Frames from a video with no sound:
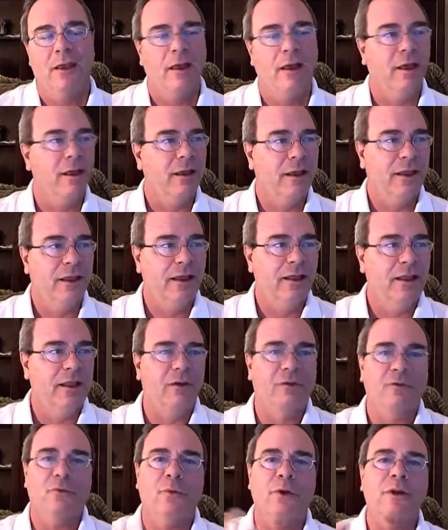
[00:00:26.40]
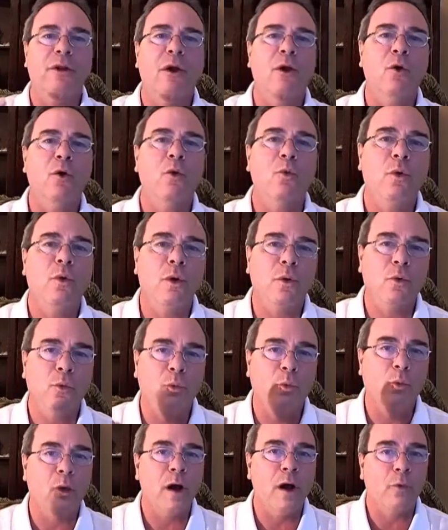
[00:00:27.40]
uh, it, you know, if we know
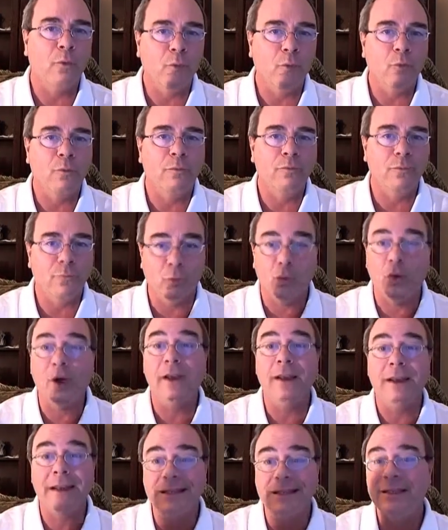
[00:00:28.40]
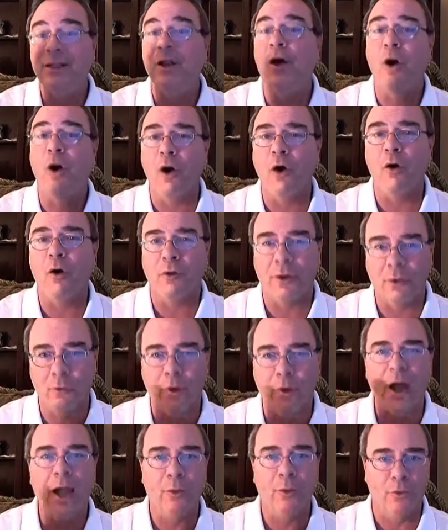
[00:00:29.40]
what what it's called and
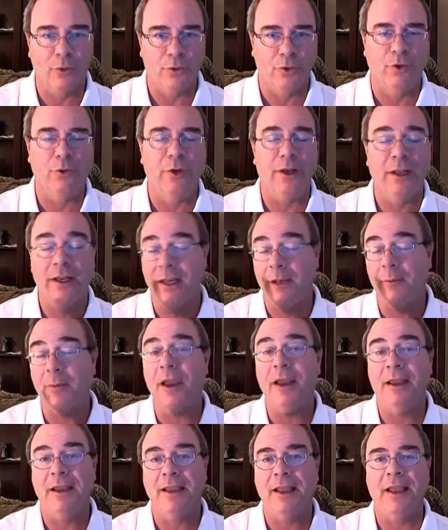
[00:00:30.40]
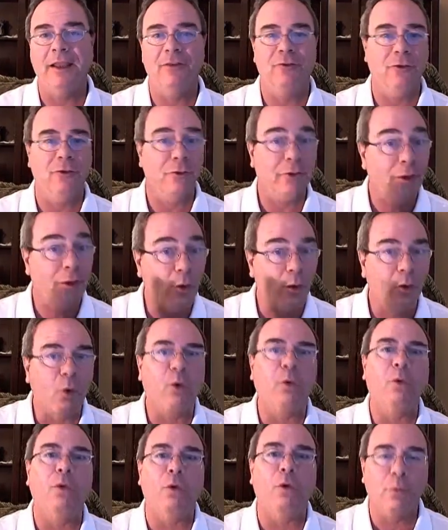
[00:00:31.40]
why we're doing it, and in my case, you know, the
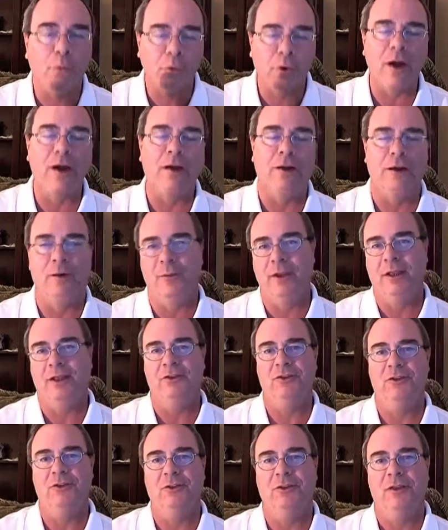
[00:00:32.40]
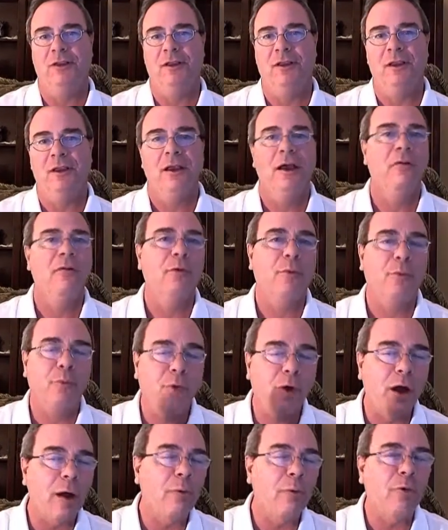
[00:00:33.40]
oral proclamation of a
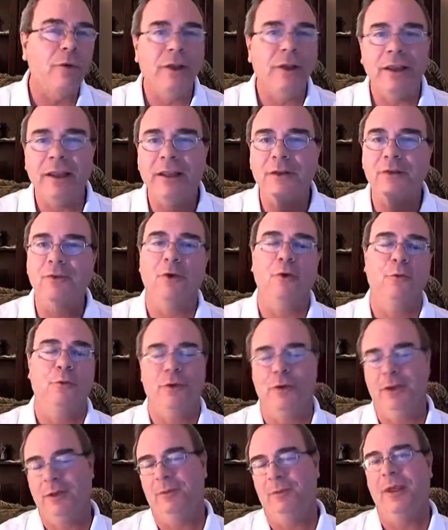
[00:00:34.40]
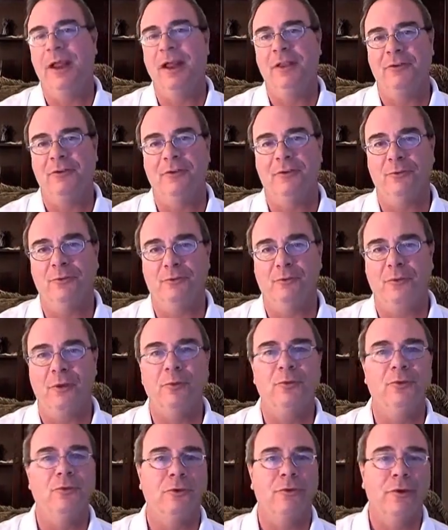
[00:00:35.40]
properly interpreted passage of
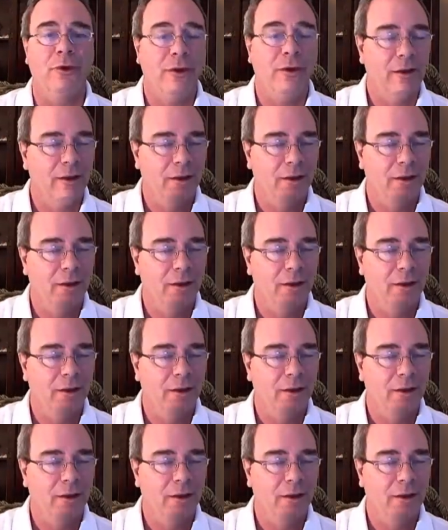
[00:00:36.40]
Scripture,